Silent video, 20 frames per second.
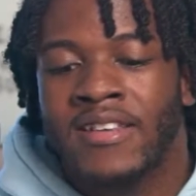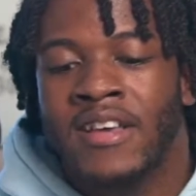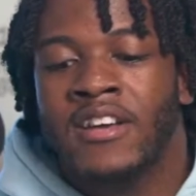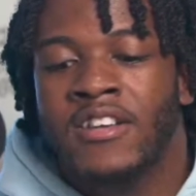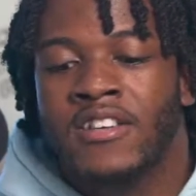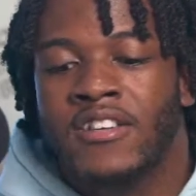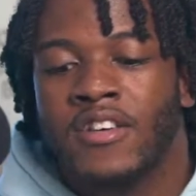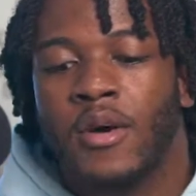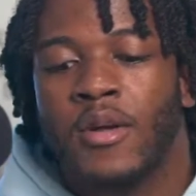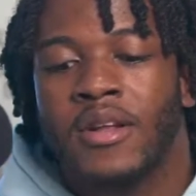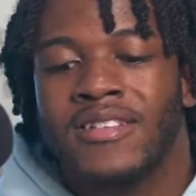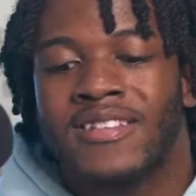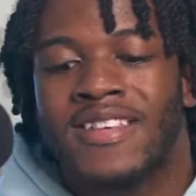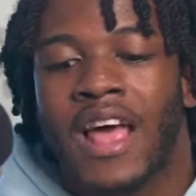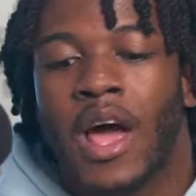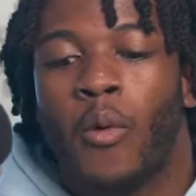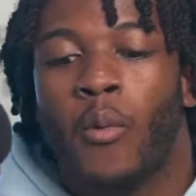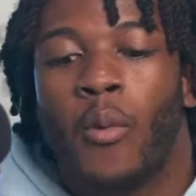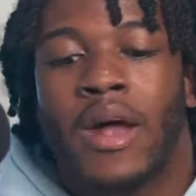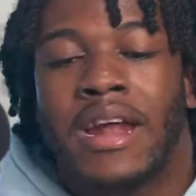Jonas said,
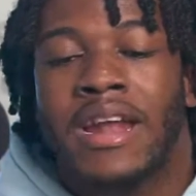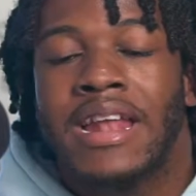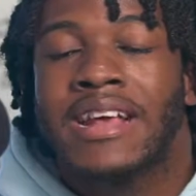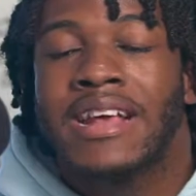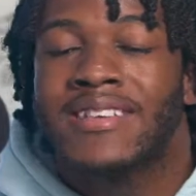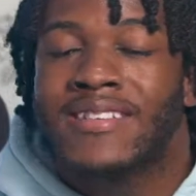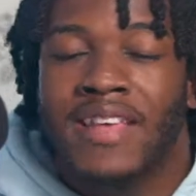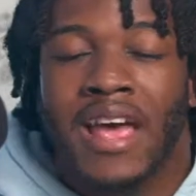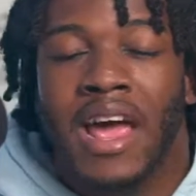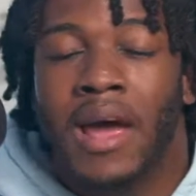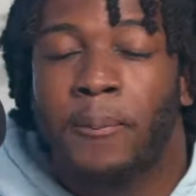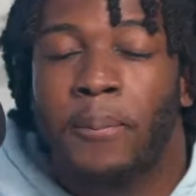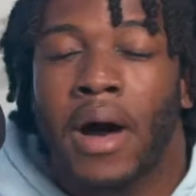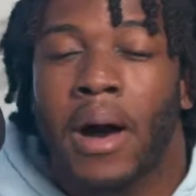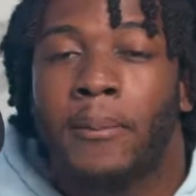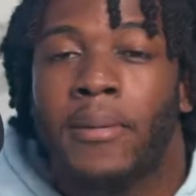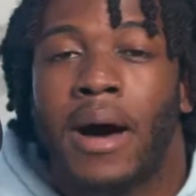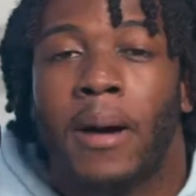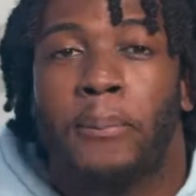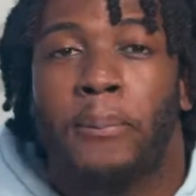what did they say about
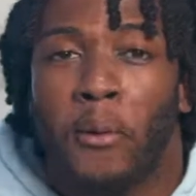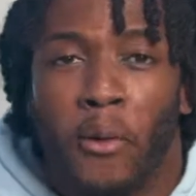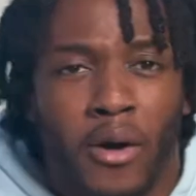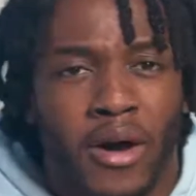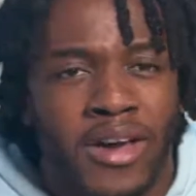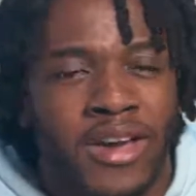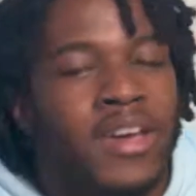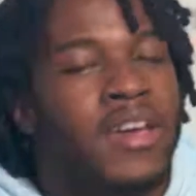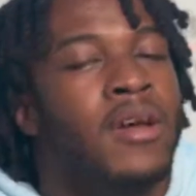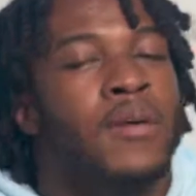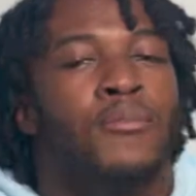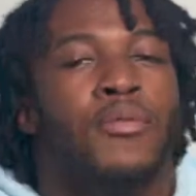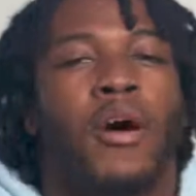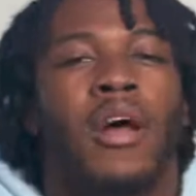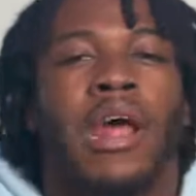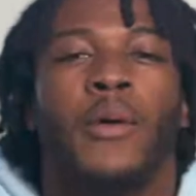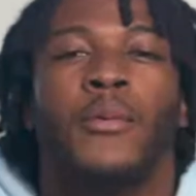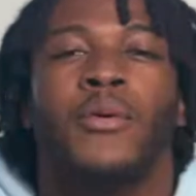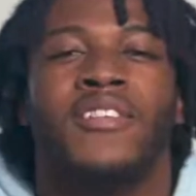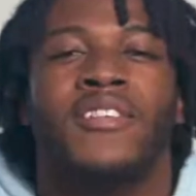my boy? Bro,
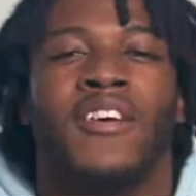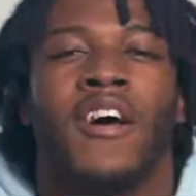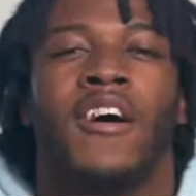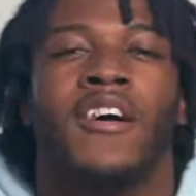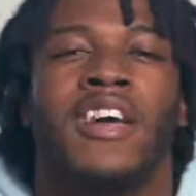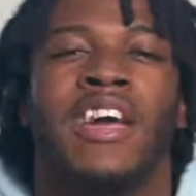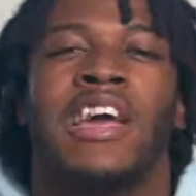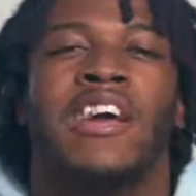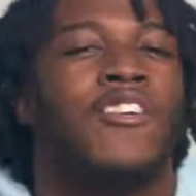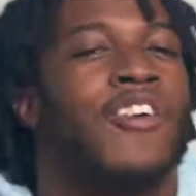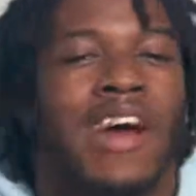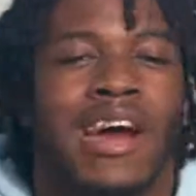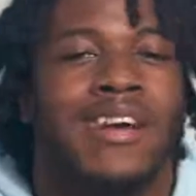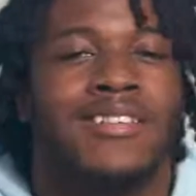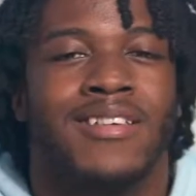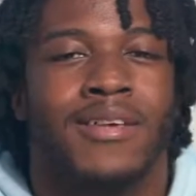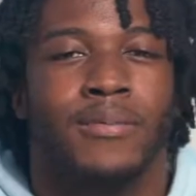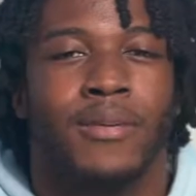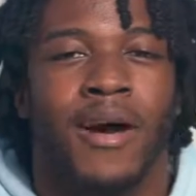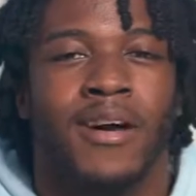they were talking crazy
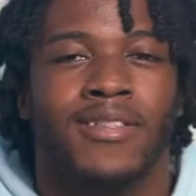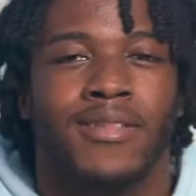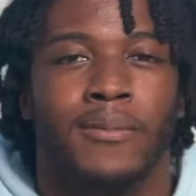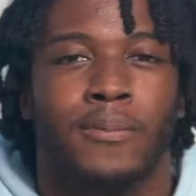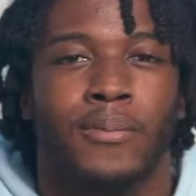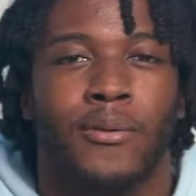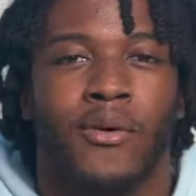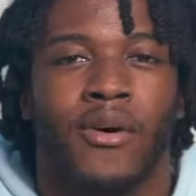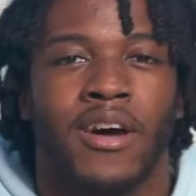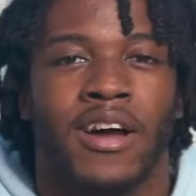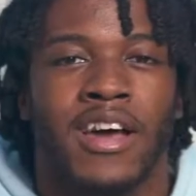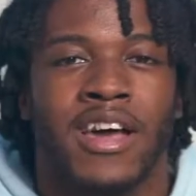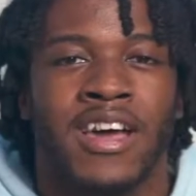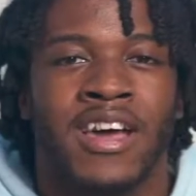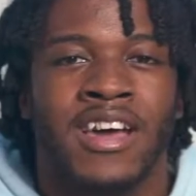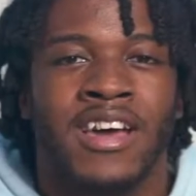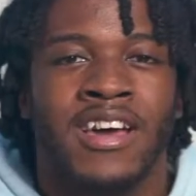about the boy.